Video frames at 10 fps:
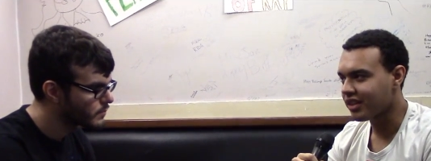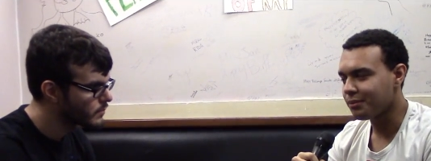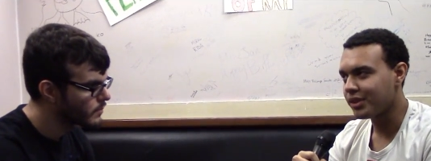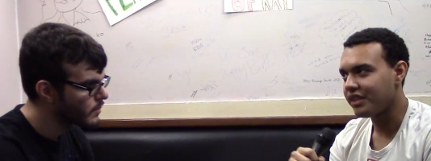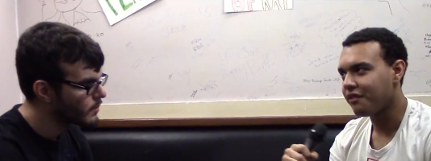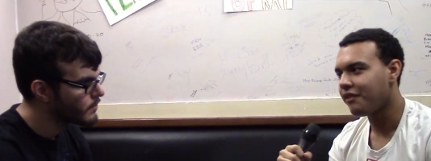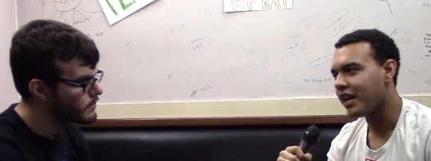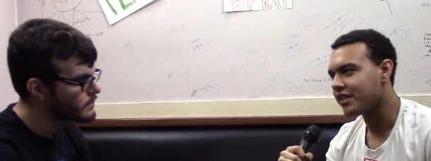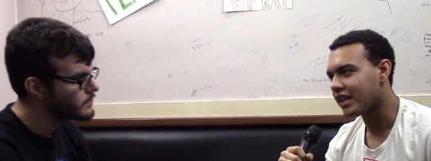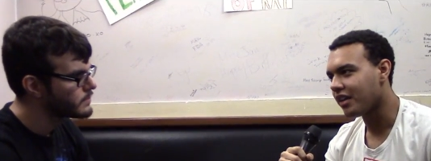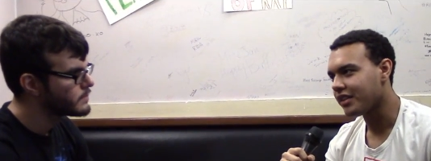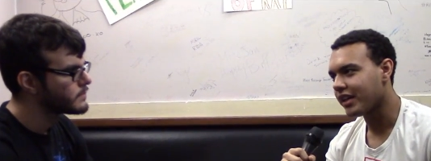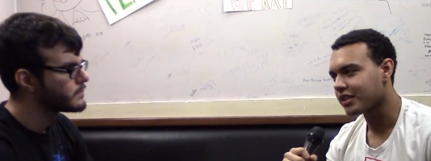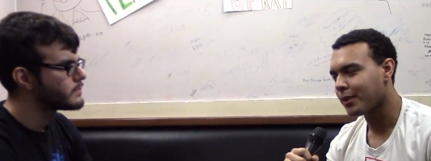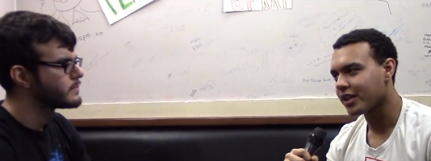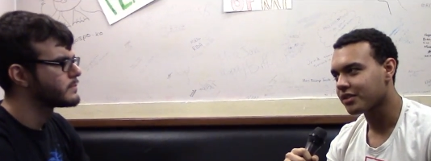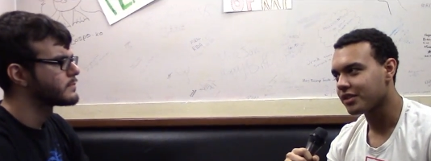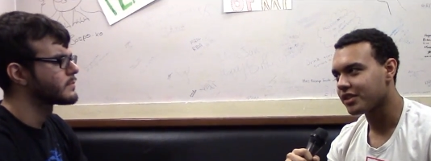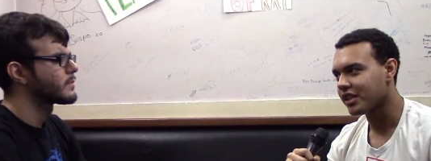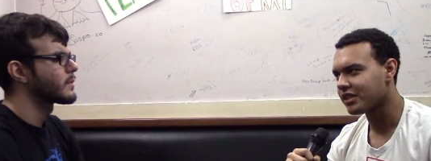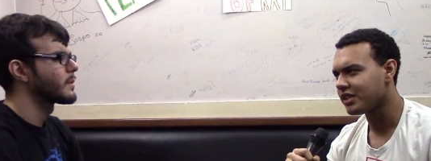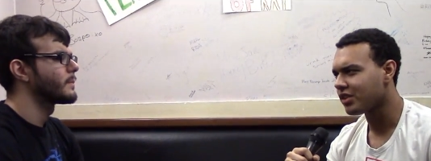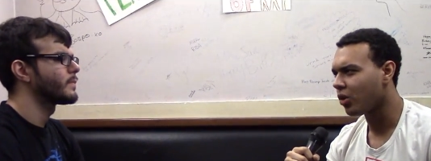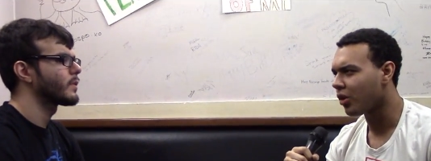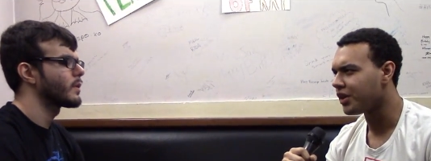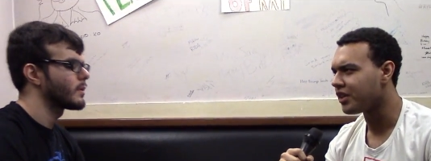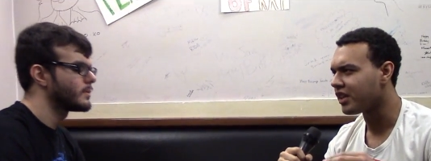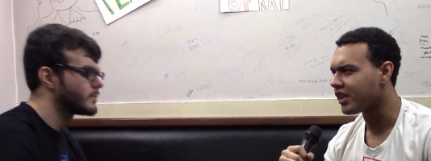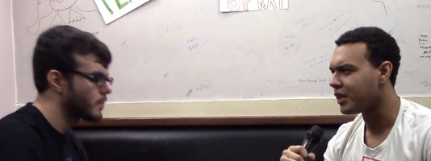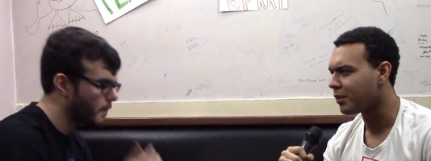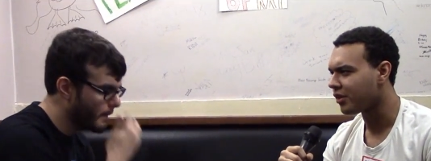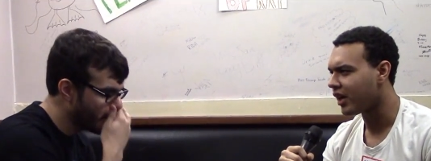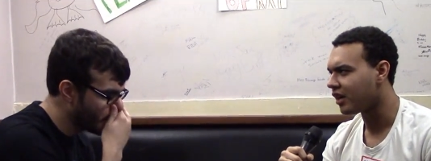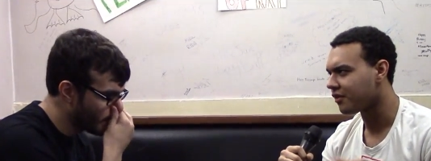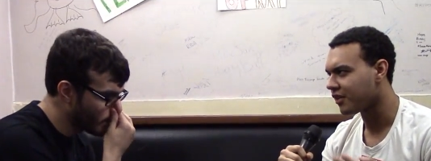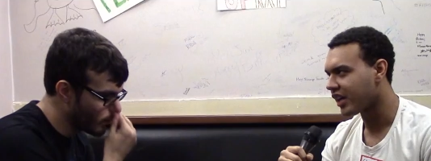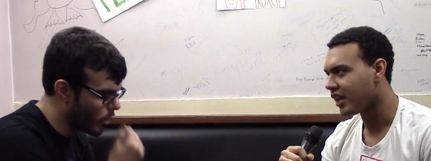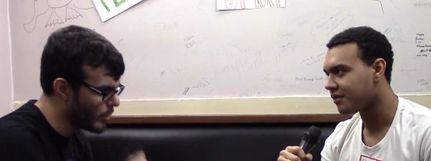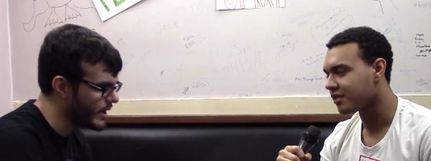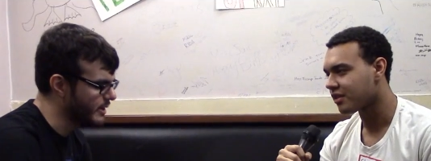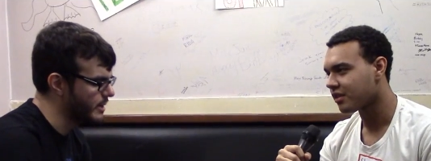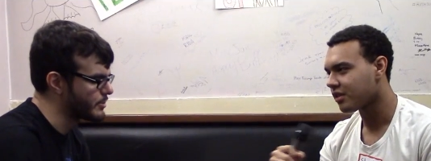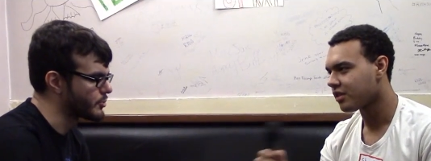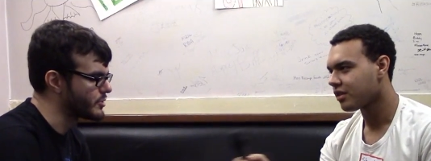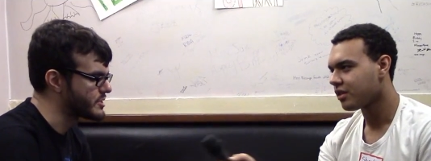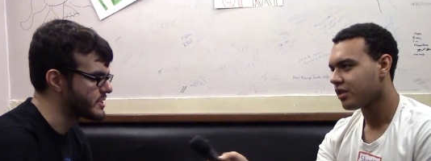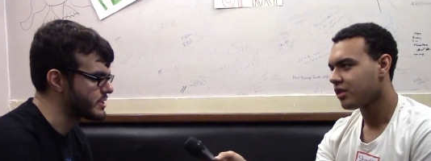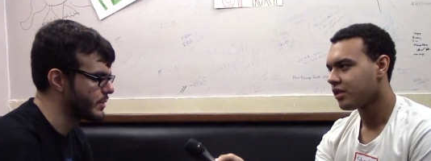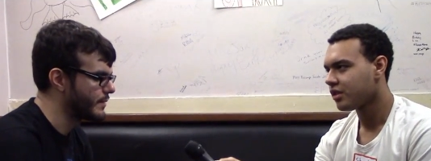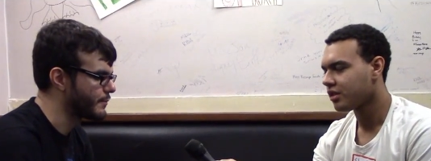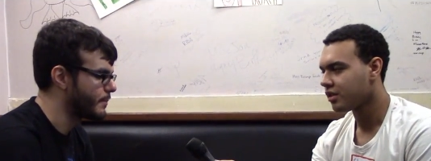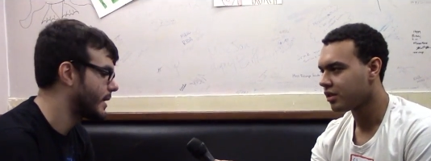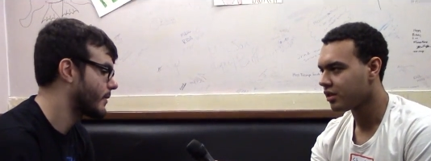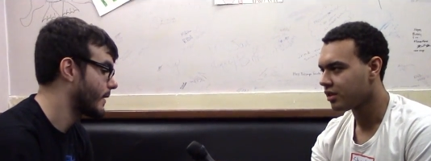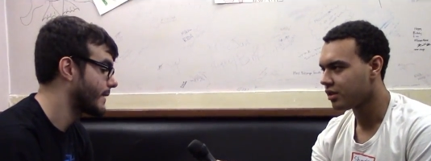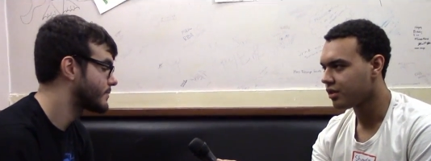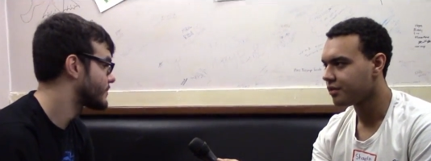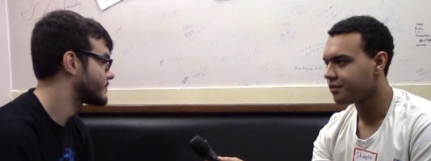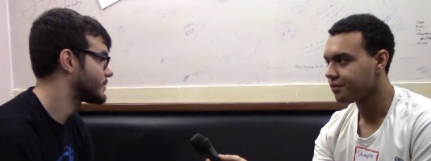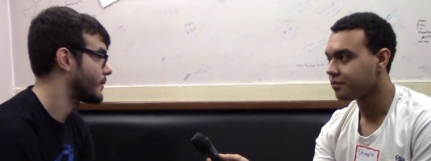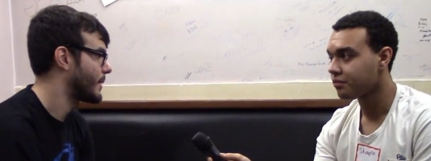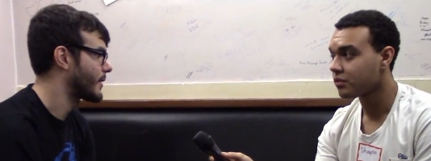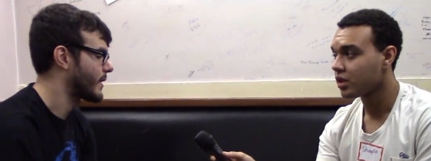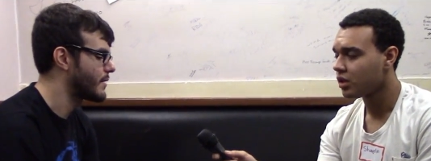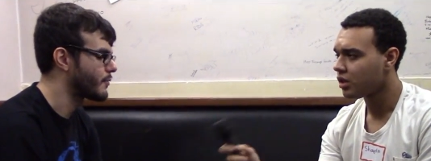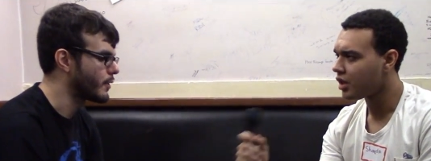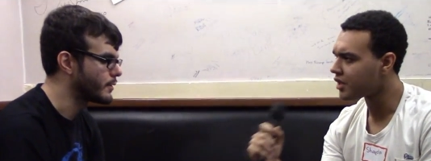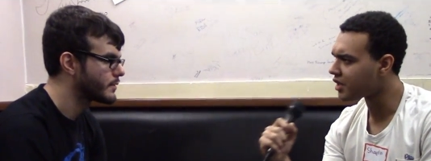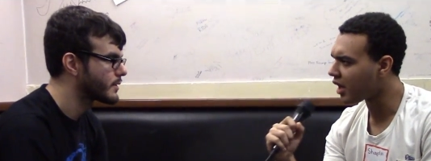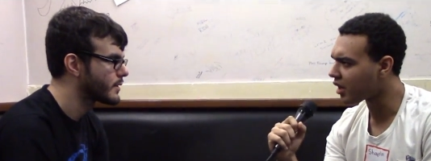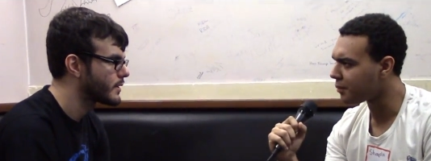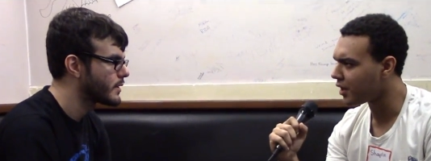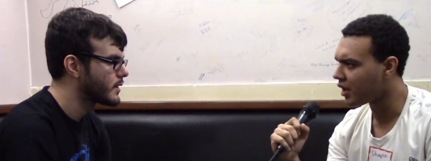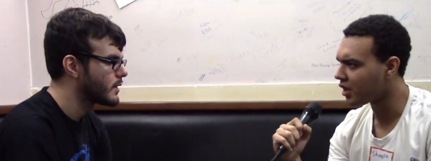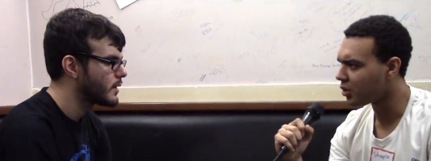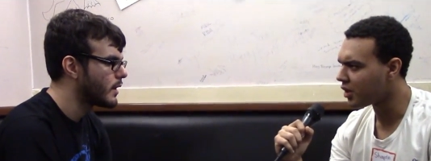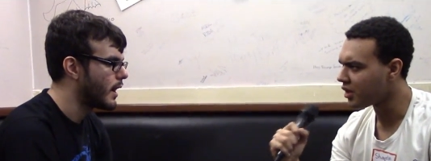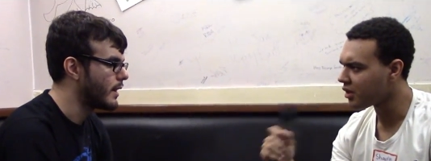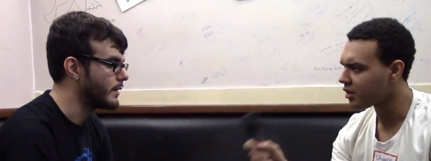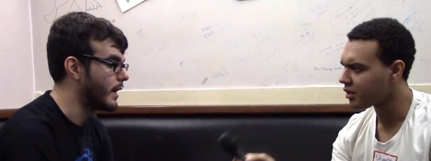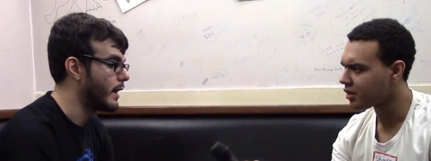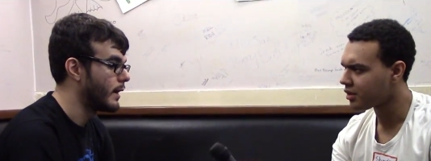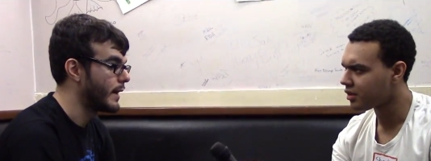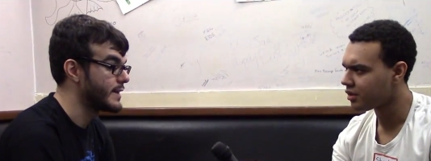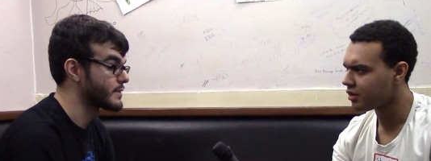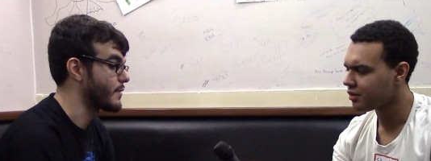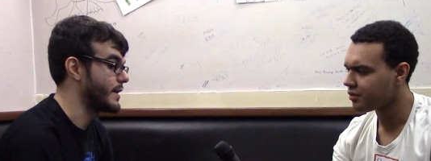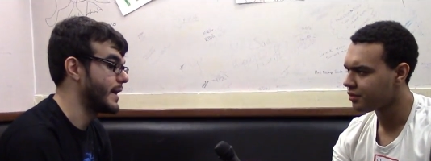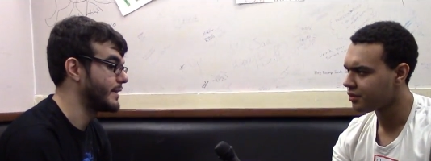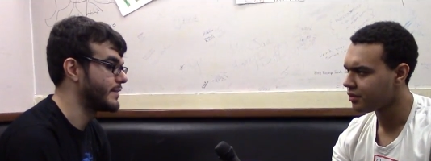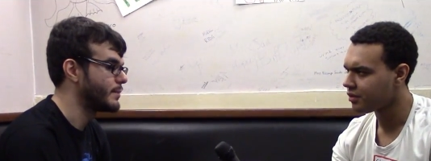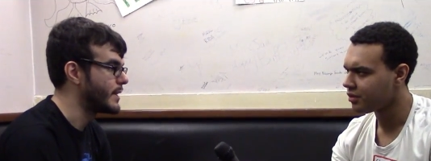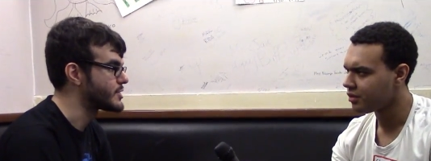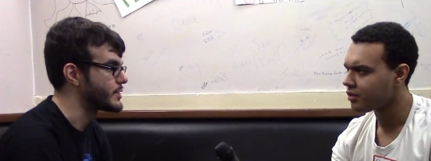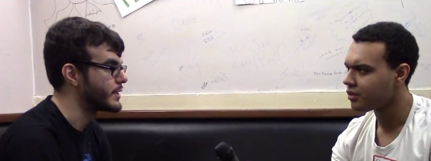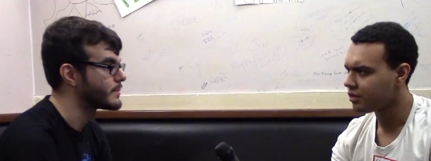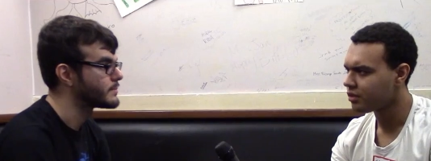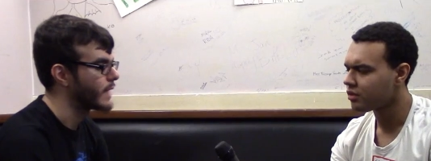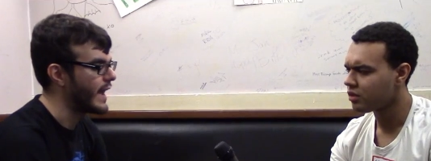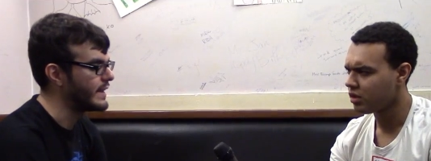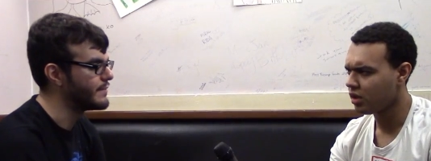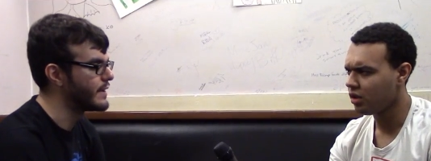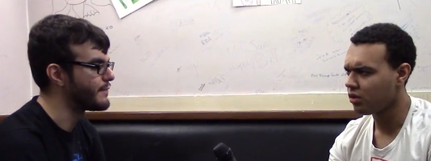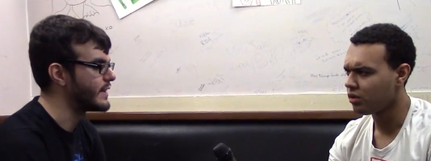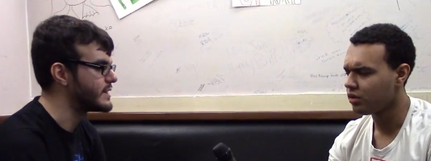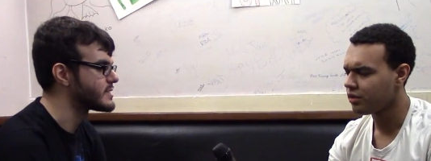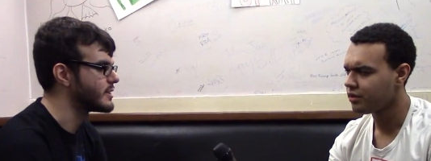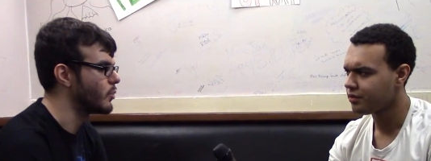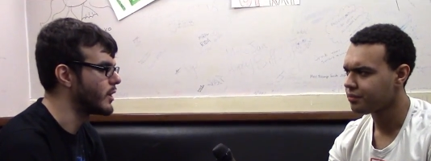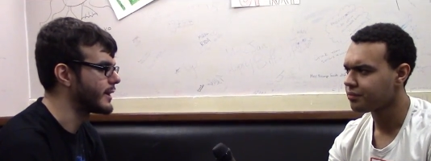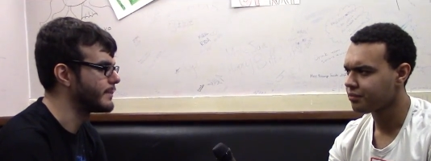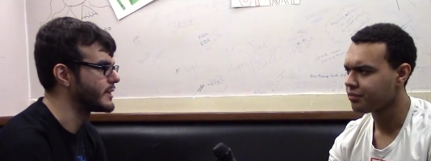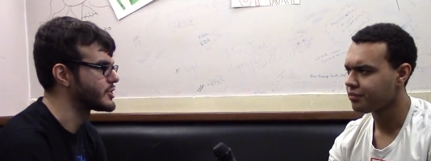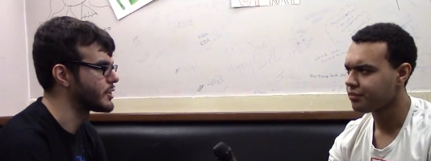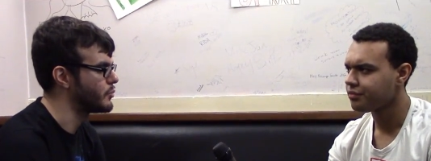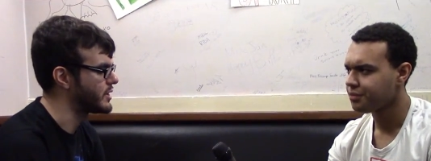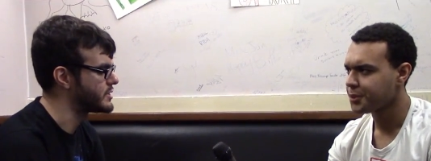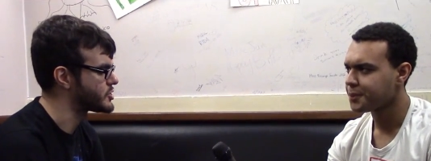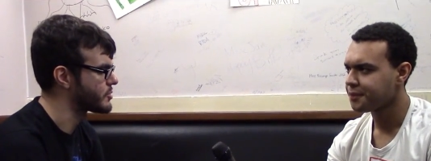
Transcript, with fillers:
Speaker 1: to completely phase out the Xbox 360s, or are you going to keep it around for games? Well, we got to keep the 360 around for Minecraft,
Speaker 2: our Minecraft world. It's
Speaker 1: not going to be on the one.
Speaker 2: Uh, as of right now, they haven't mentioned it. And even if it is on the one, I'm not sure we could